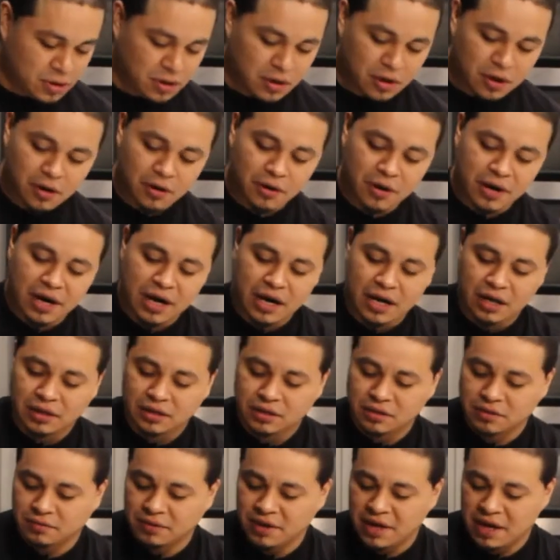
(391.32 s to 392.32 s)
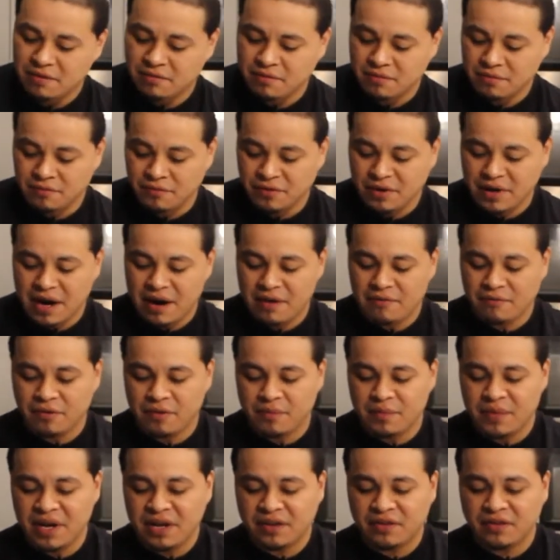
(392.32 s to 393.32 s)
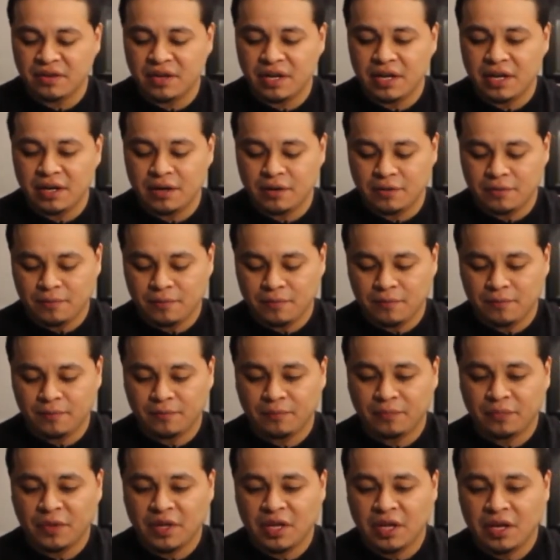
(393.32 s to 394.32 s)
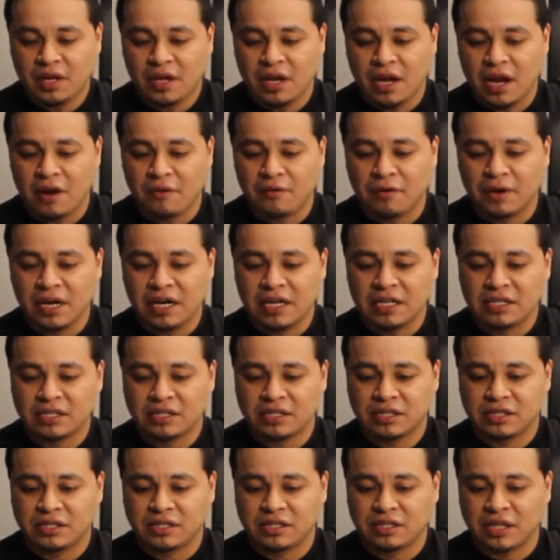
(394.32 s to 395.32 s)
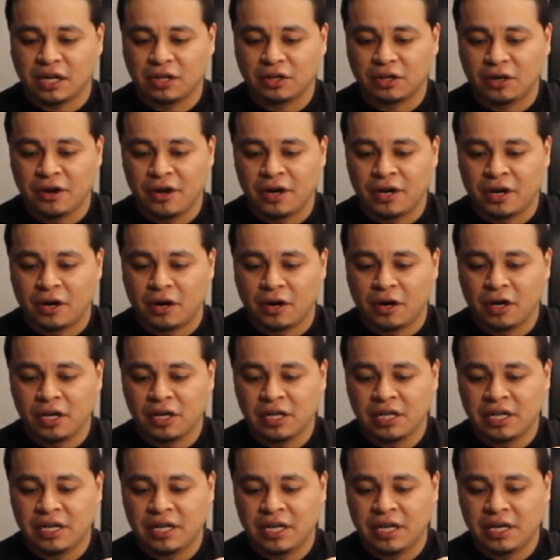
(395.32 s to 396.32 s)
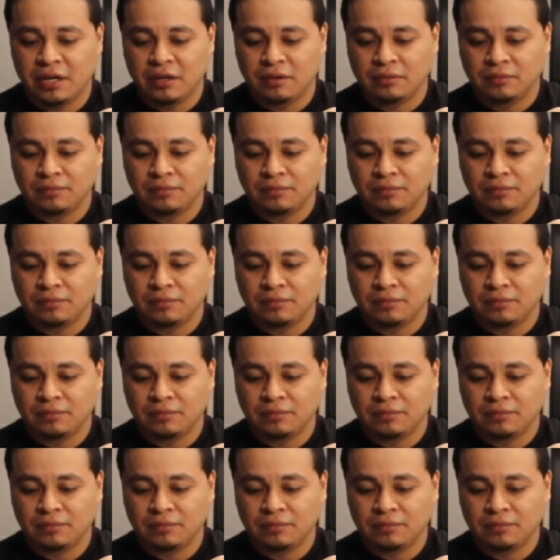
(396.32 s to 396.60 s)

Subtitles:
All right, so we're mixing it. So we're gonna start putting our oil in it.